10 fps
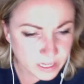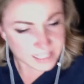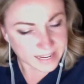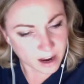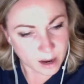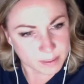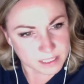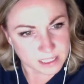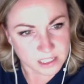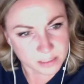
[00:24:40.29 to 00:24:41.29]

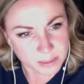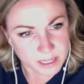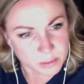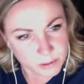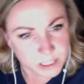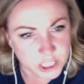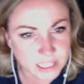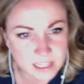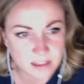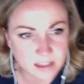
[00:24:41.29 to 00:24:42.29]
opposites because we're rejecting
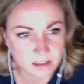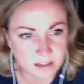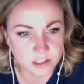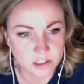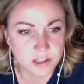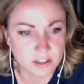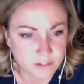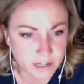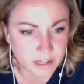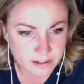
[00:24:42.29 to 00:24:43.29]
the alternative, right?